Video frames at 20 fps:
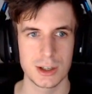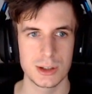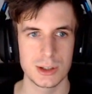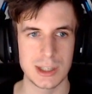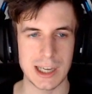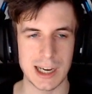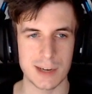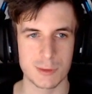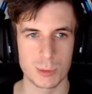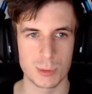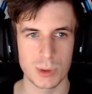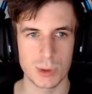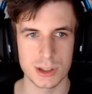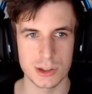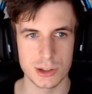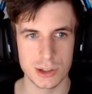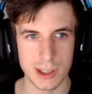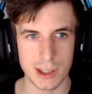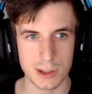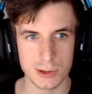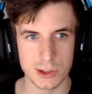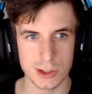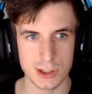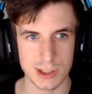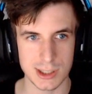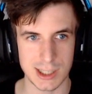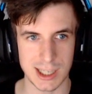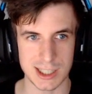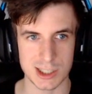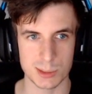you have one route
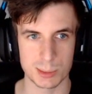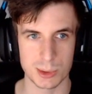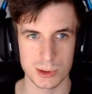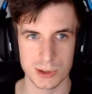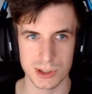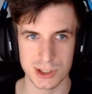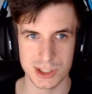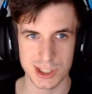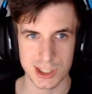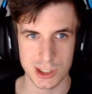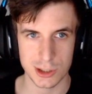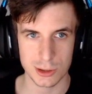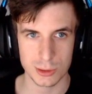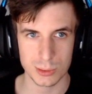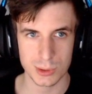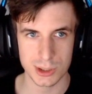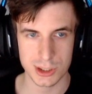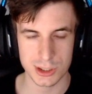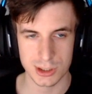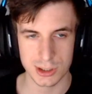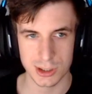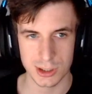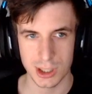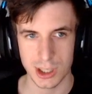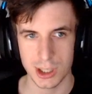that has a Potency Conduit,